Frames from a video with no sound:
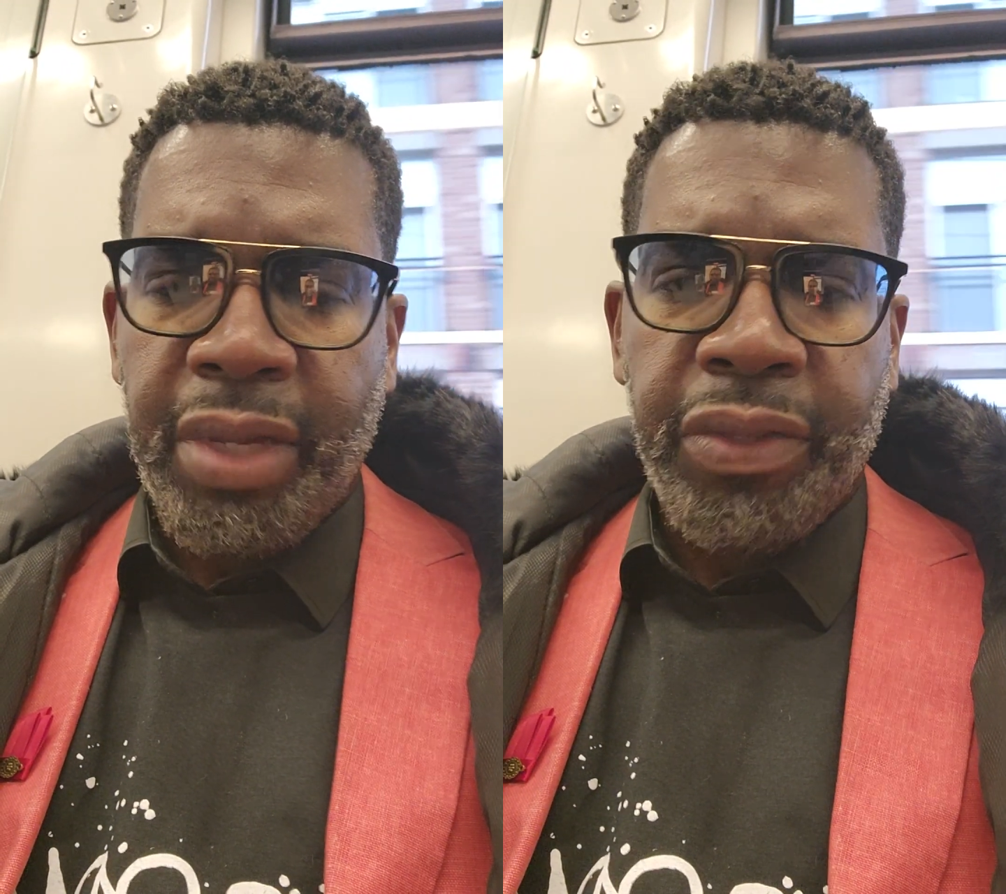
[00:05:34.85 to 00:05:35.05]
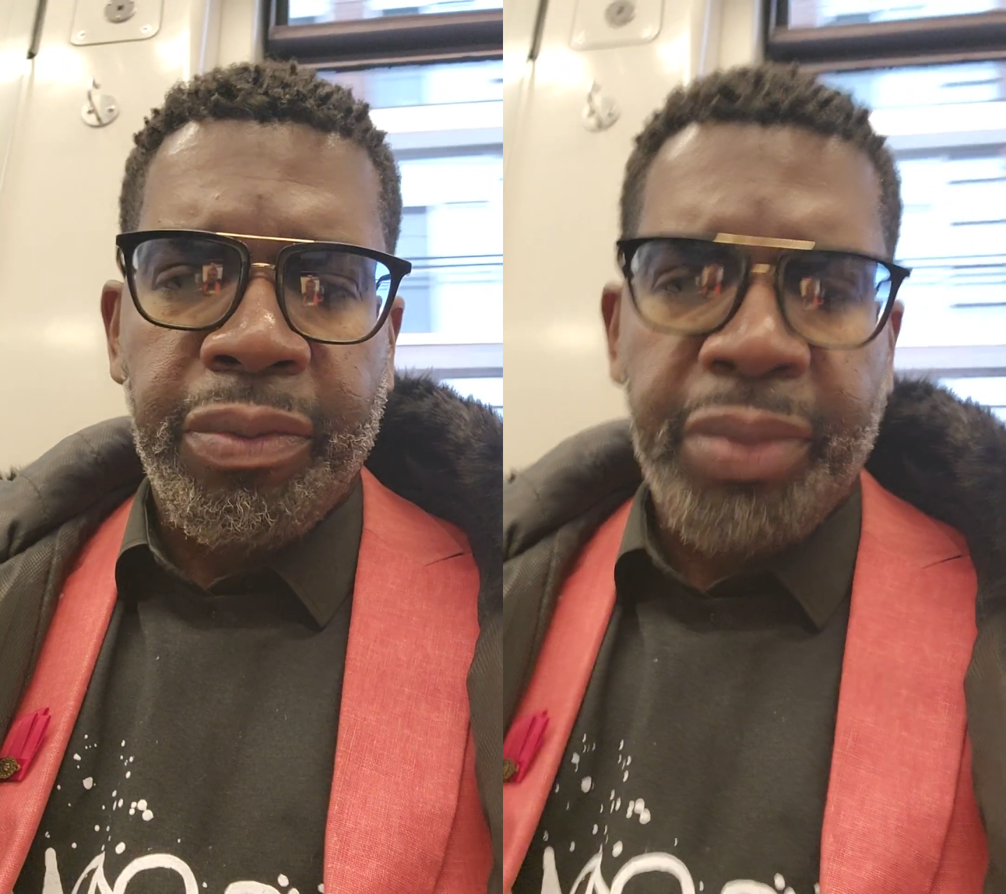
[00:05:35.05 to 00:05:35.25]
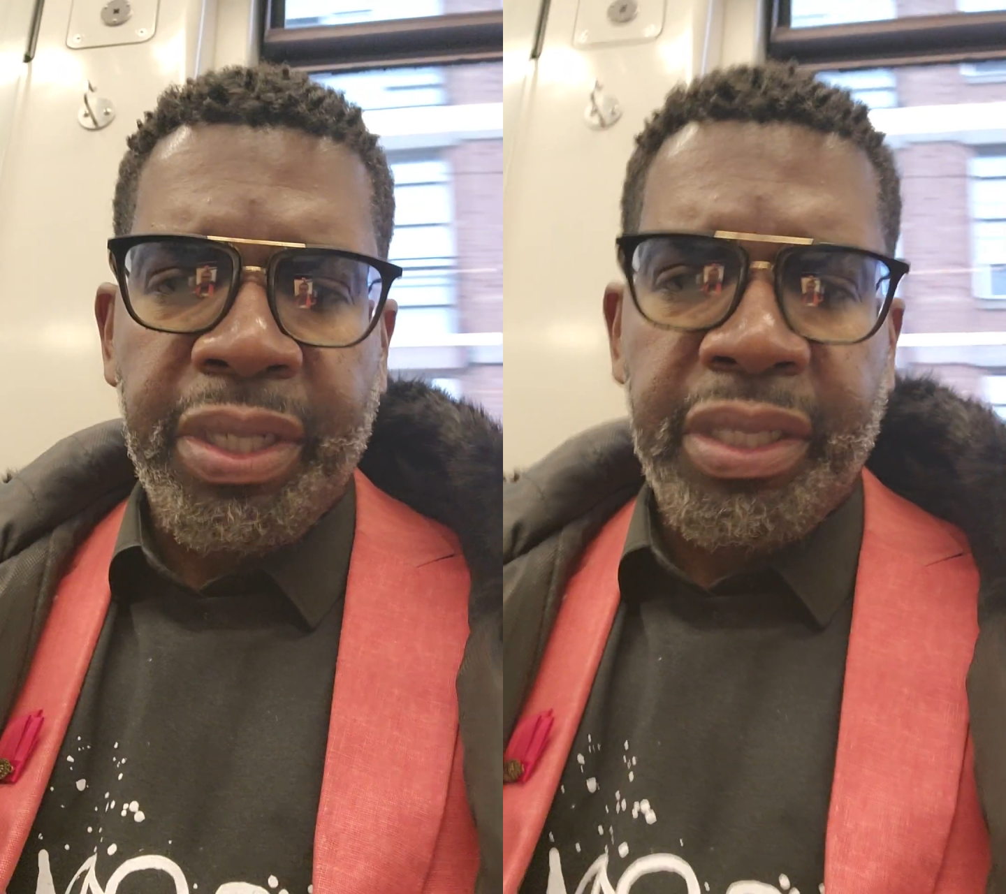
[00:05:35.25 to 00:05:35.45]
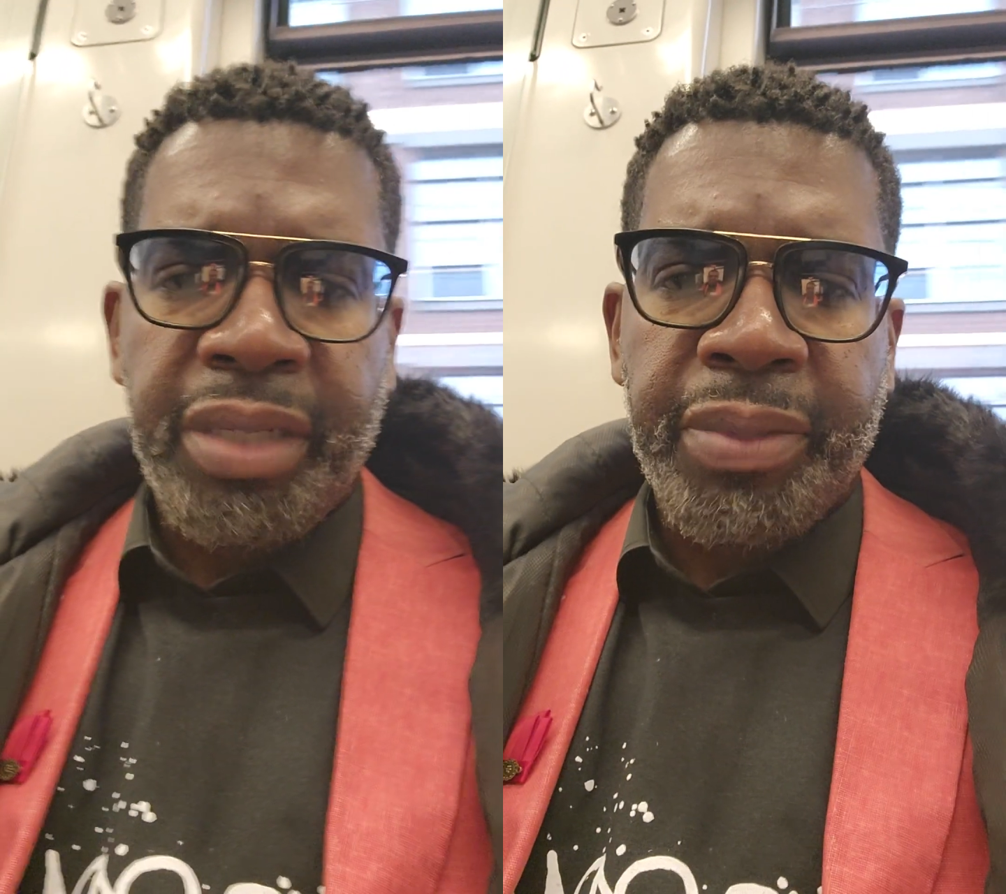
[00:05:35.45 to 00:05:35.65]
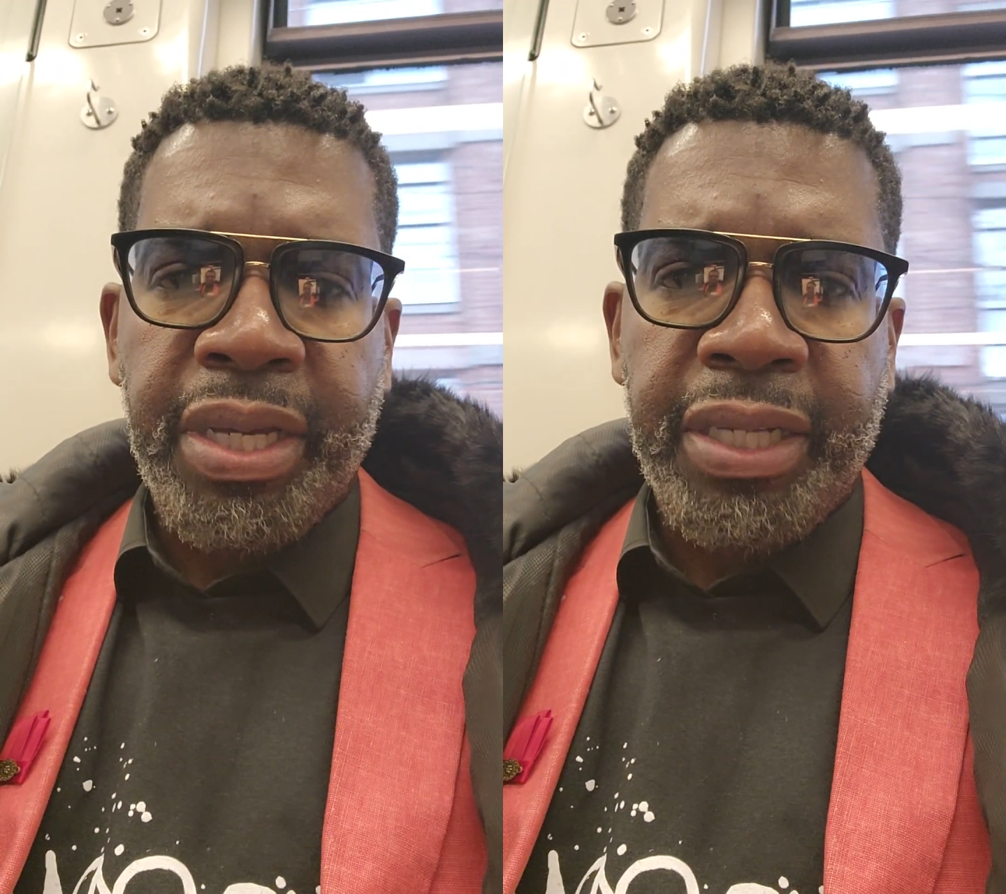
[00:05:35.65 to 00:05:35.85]
and they're being
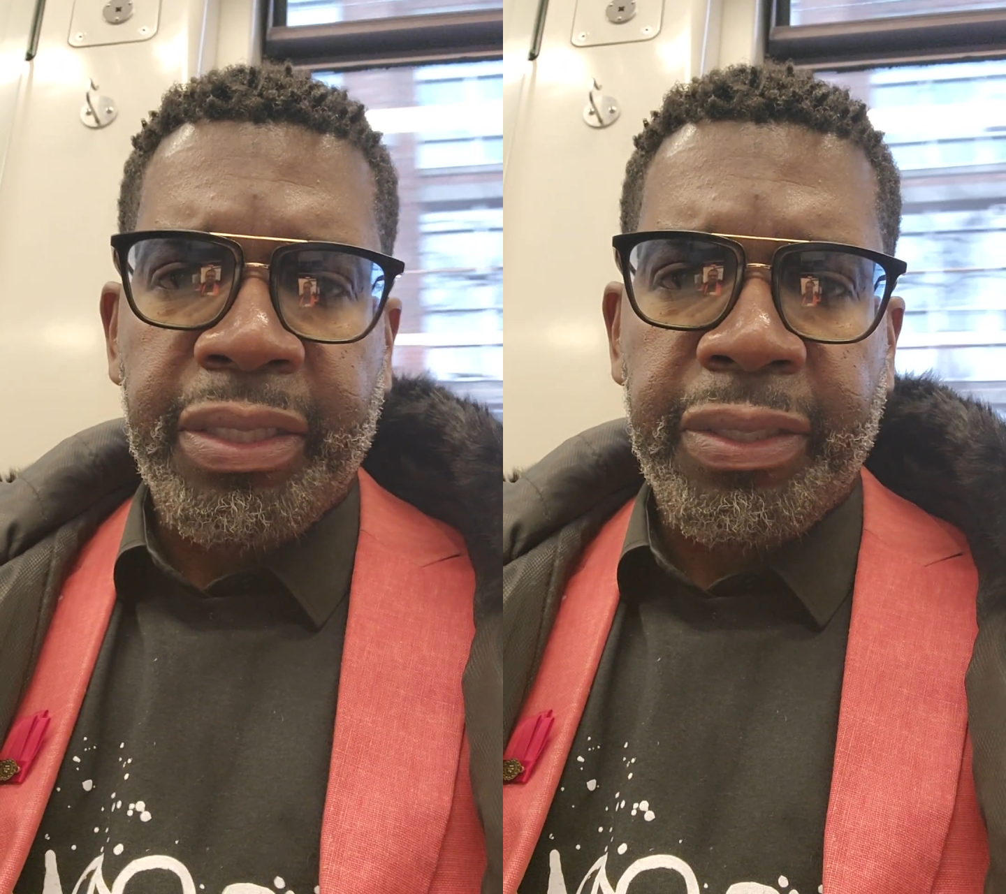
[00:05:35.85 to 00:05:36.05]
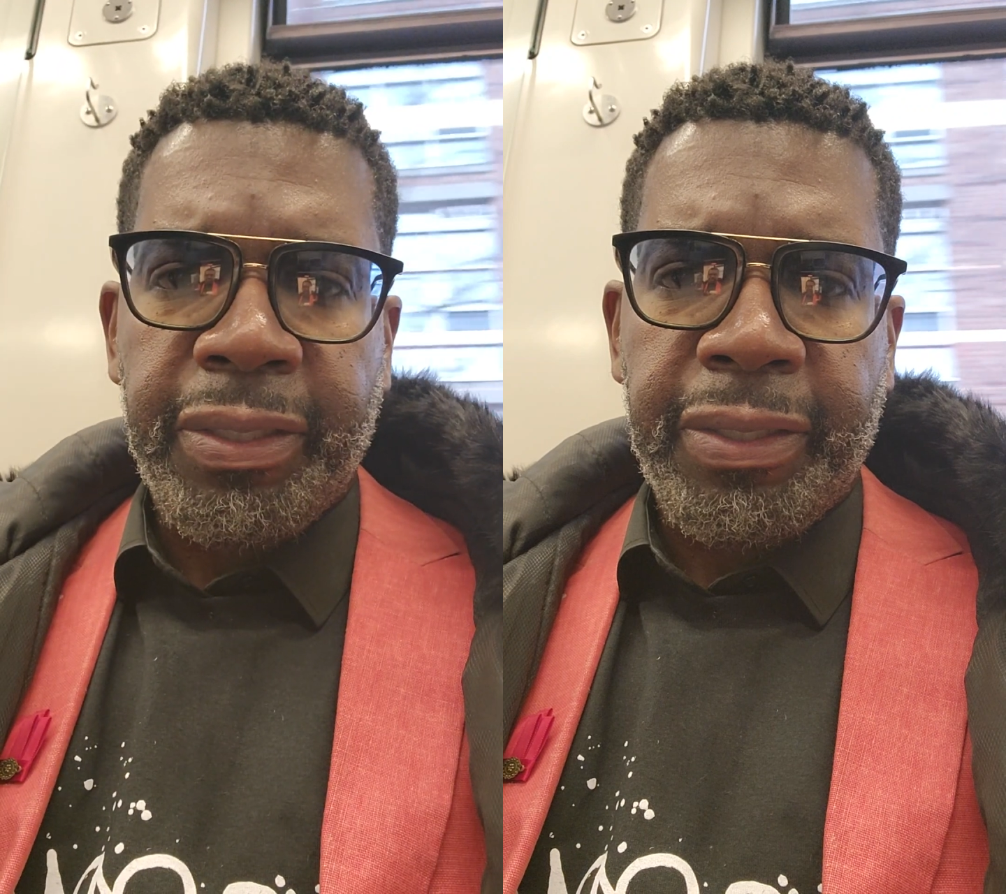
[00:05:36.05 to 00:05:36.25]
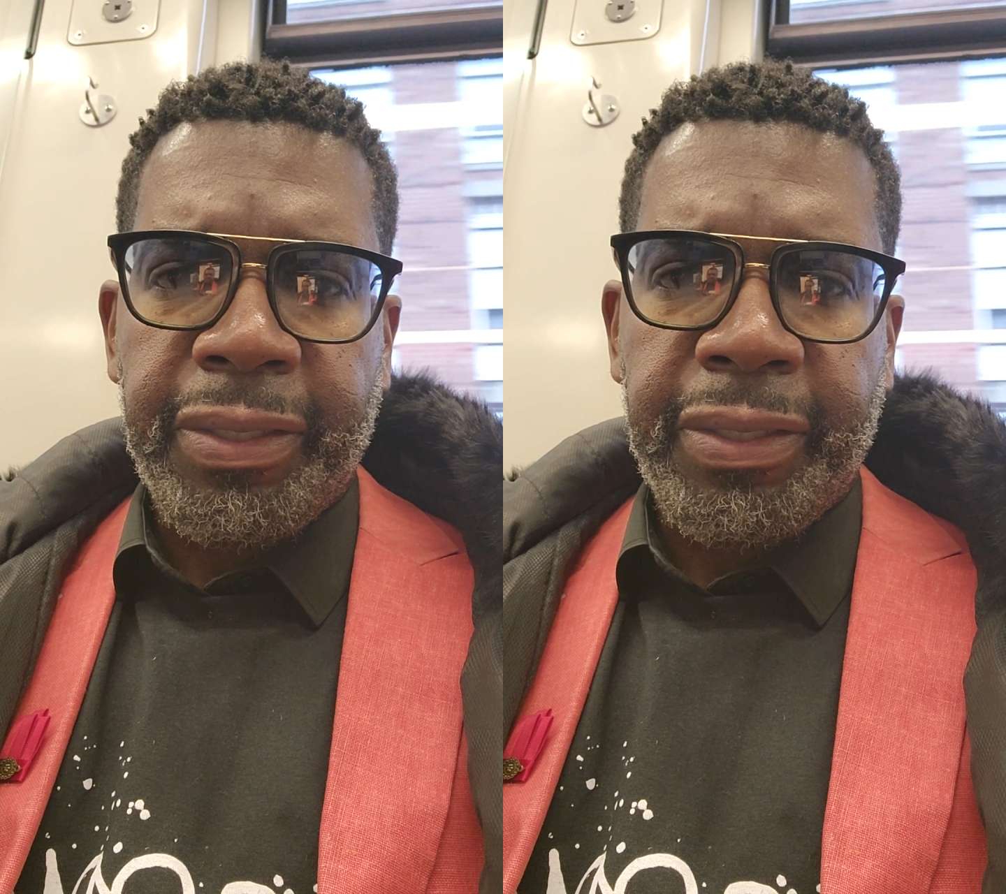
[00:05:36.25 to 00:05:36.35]
demonized.